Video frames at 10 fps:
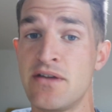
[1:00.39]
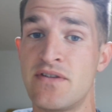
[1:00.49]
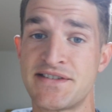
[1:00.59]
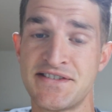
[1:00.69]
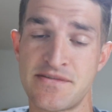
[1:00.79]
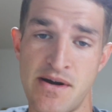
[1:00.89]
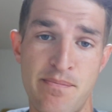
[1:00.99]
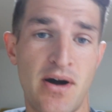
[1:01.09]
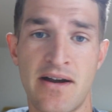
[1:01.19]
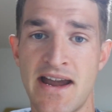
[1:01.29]
you've listened to my
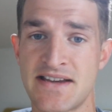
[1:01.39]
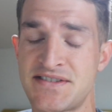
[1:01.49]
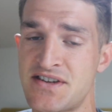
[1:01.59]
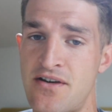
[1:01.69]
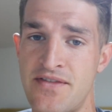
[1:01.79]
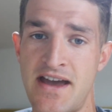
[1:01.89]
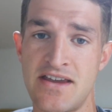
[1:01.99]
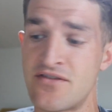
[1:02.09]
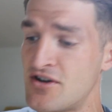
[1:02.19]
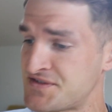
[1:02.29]
podcasts on there.
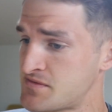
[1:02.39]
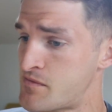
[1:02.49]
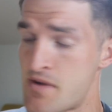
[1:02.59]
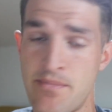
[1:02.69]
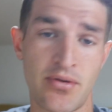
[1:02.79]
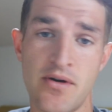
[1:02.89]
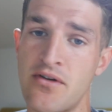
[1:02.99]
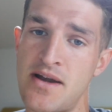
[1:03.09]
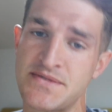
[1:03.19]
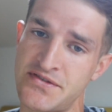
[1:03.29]
You've gotten some of my
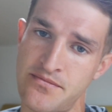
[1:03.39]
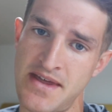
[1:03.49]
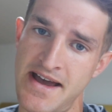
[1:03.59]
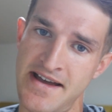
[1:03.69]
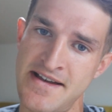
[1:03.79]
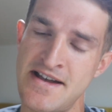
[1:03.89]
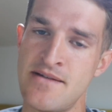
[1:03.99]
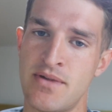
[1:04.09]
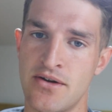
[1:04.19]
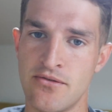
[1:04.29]
programs from there.
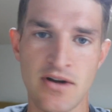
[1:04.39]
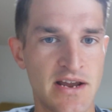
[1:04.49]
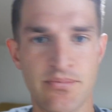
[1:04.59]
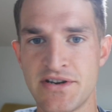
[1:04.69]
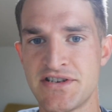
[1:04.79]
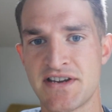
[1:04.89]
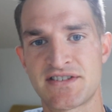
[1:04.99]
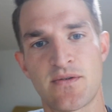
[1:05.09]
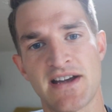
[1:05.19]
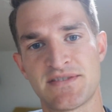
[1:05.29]
But I really appreciate
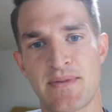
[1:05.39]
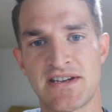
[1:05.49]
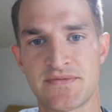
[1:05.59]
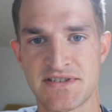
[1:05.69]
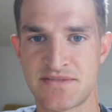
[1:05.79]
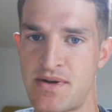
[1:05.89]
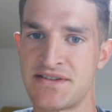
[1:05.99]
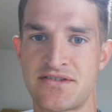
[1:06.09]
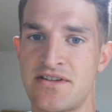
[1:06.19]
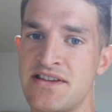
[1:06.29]
Squarespace for
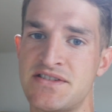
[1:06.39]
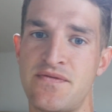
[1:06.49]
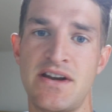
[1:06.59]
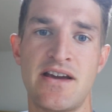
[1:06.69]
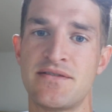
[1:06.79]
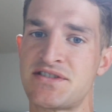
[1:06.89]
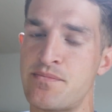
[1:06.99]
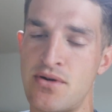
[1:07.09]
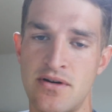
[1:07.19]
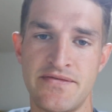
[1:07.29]
sponsoring this video,
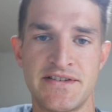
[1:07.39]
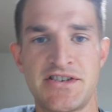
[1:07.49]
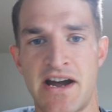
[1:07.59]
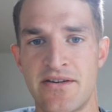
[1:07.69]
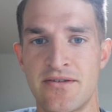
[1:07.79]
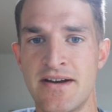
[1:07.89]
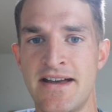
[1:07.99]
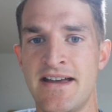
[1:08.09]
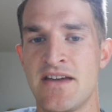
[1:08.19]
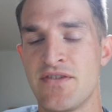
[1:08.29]
supporting the channel.
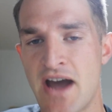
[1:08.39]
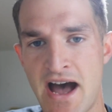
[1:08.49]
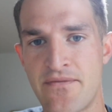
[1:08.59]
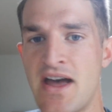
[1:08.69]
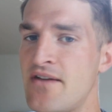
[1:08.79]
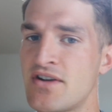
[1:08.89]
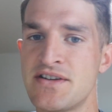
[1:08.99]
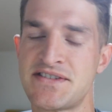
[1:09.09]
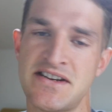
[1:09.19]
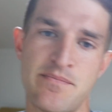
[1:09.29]
If you have ever
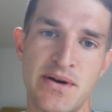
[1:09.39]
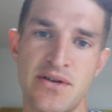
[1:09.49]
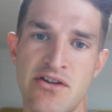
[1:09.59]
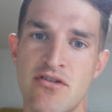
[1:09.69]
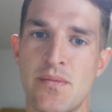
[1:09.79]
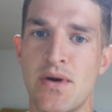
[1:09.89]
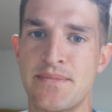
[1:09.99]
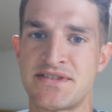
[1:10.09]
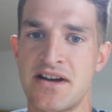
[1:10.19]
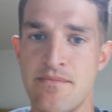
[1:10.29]
considered building your own
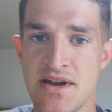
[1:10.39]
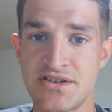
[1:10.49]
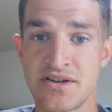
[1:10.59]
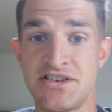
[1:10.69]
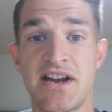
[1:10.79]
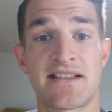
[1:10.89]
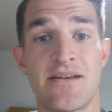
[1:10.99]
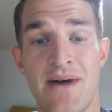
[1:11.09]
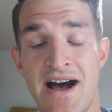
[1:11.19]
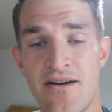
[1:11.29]
website, make sure you check
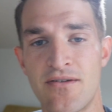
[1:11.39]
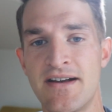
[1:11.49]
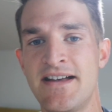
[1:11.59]
them out